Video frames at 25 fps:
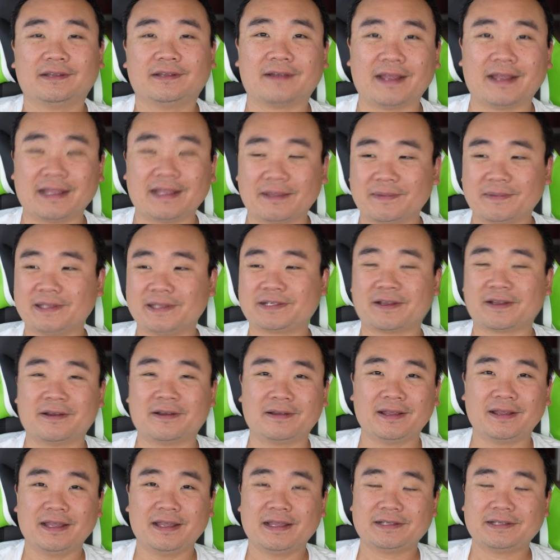I mean, Joe,
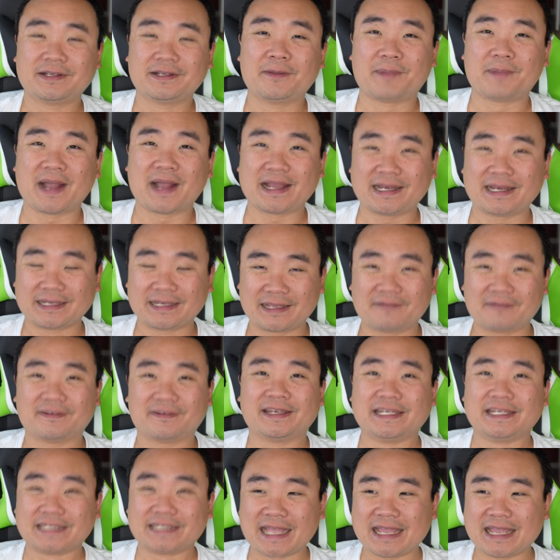Joe Biden,
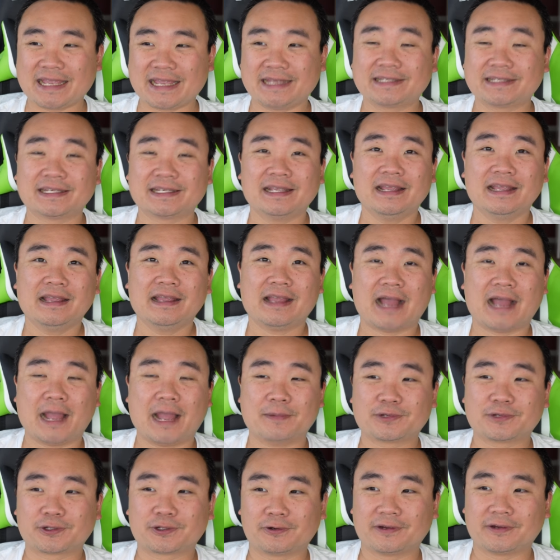given his age,
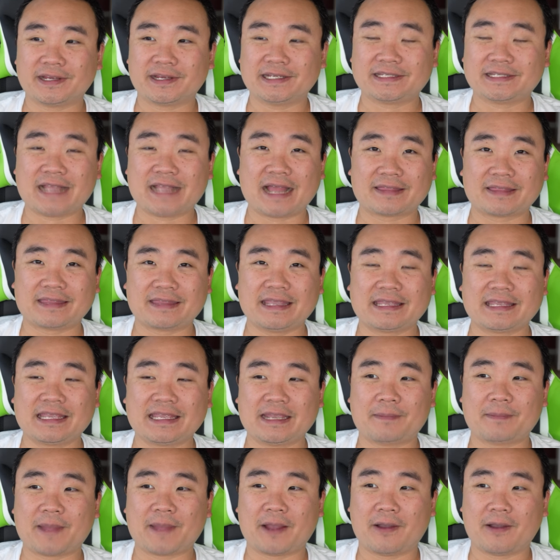I'm sure he's not
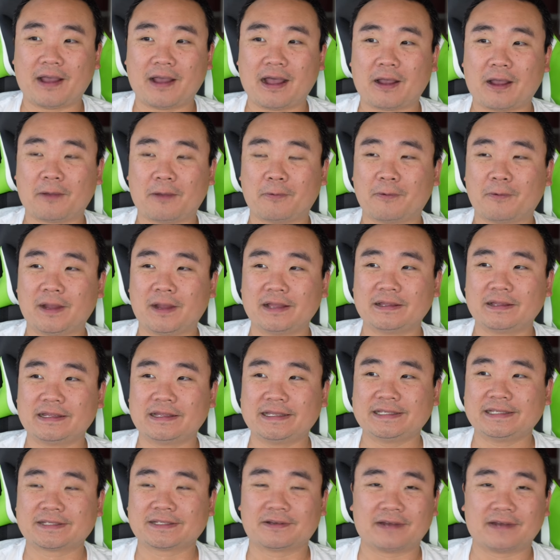thinking about how, what
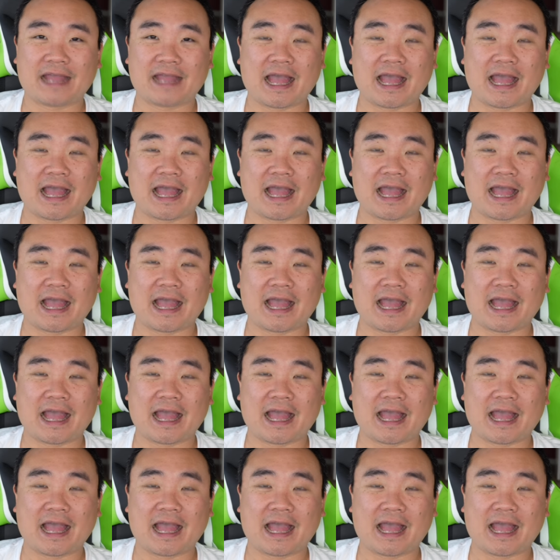is going to